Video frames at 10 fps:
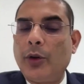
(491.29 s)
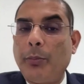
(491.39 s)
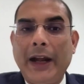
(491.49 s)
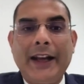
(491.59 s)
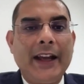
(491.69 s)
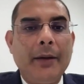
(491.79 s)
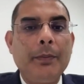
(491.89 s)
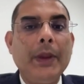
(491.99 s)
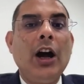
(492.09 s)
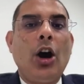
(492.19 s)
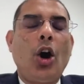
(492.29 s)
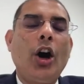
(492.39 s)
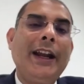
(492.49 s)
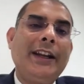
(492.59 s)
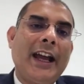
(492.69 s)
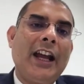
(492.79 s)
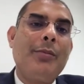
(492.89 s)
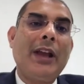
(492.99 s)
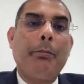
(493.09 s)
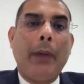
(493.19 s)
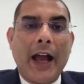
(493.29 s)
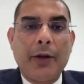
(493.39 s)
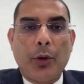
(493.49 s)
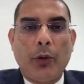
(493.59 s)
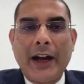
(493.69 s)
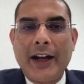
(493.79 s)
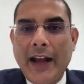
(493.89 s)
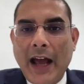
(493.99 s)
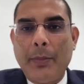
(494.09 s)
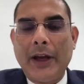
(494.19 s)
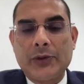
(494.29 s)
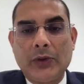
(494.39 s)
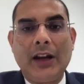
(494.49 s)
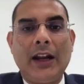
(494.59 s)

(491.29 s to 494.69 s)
Paytm, or it can be a bank-provided app as well,